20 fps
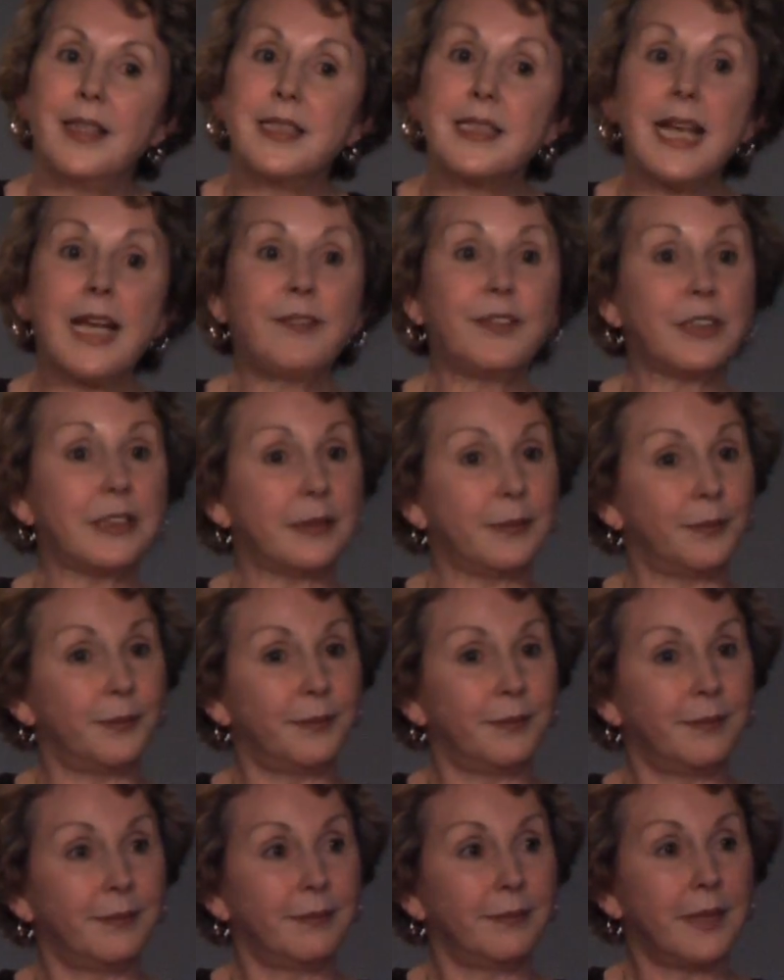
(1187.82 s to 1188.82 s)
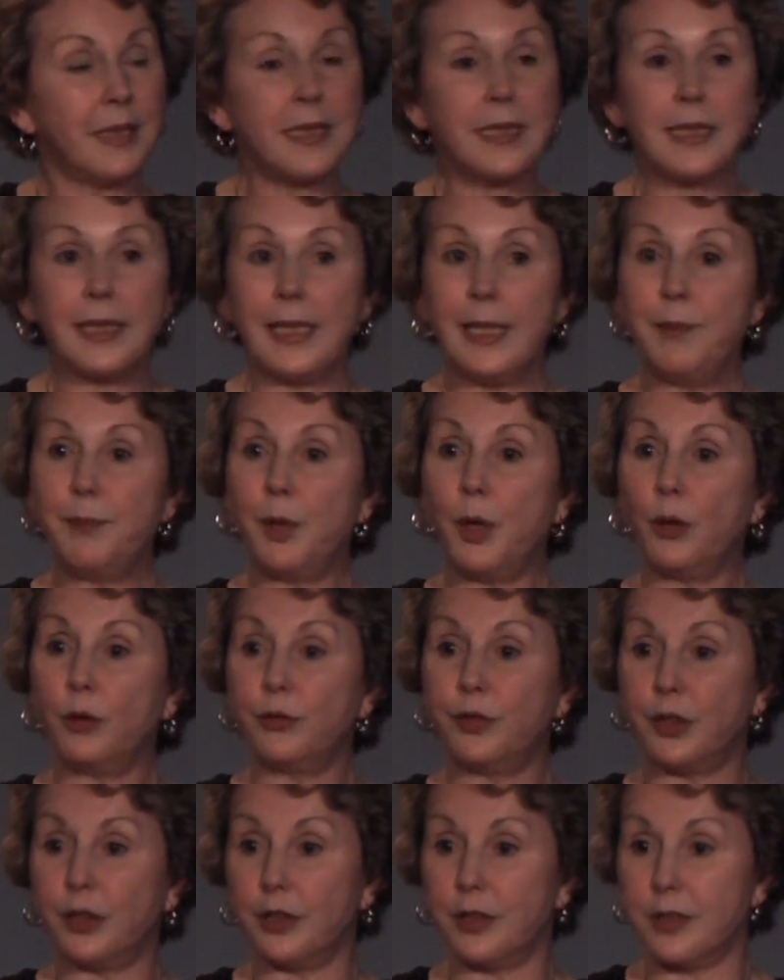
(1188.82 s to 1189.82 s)
7,
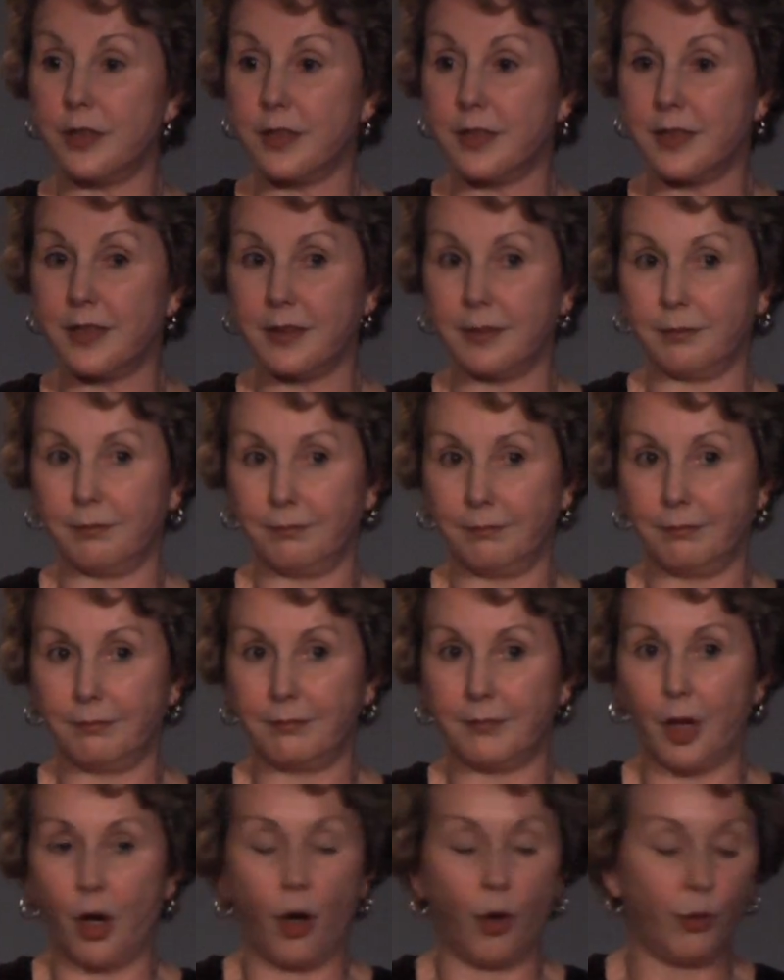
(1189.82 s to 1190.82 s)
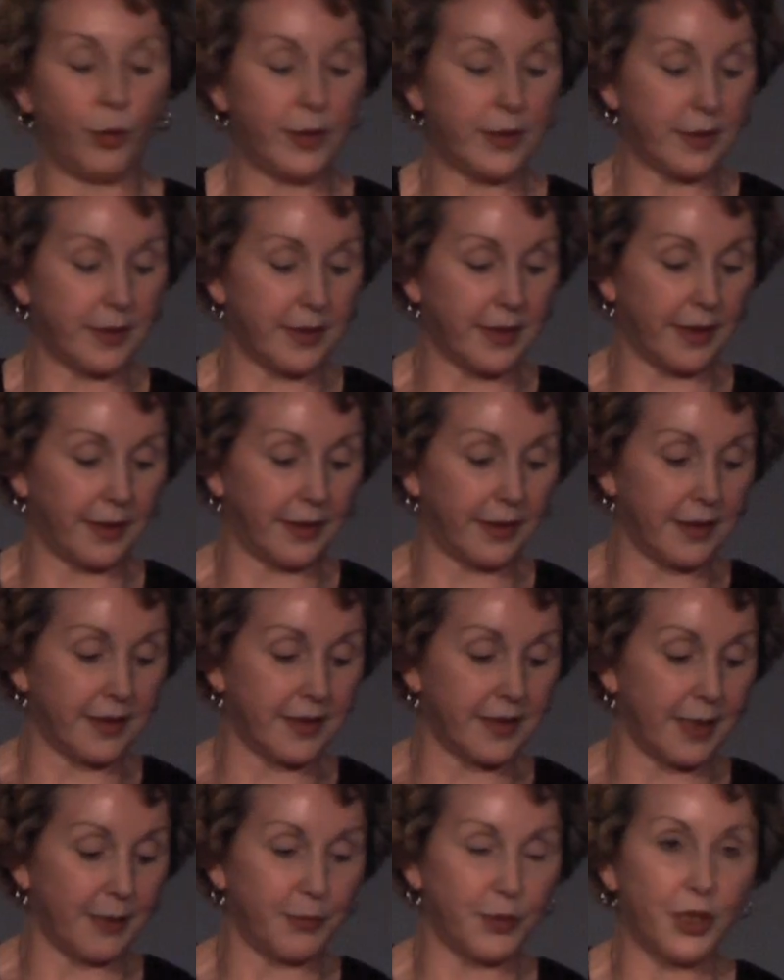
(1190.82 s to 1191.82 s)
sleepovers. Always a
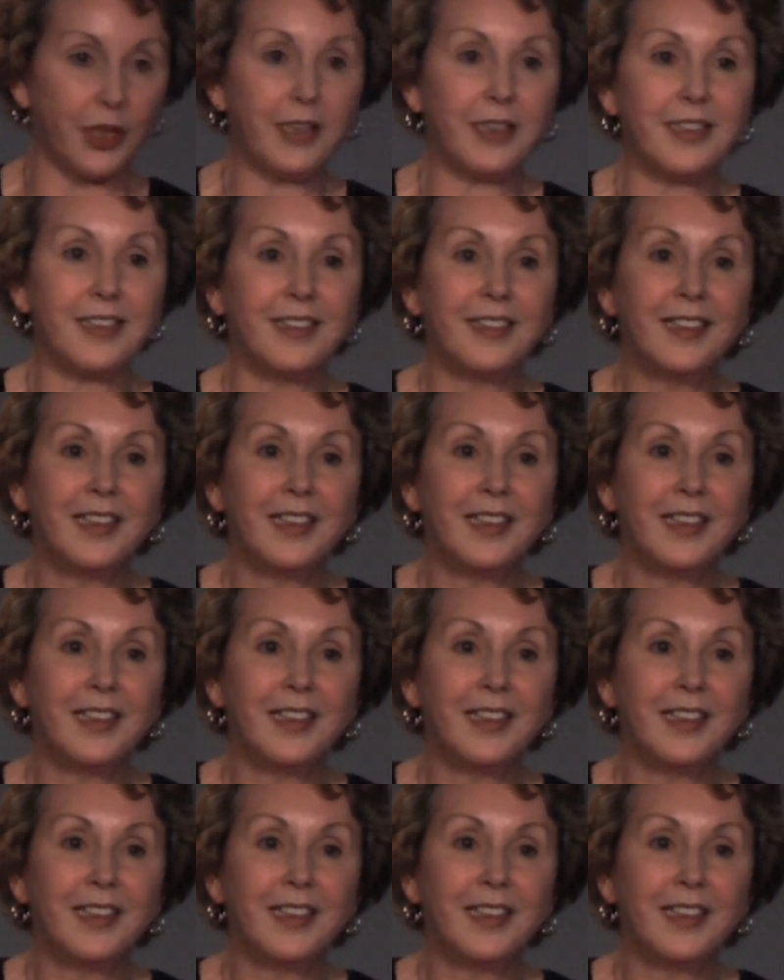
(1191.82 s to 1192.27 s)
delicate subject.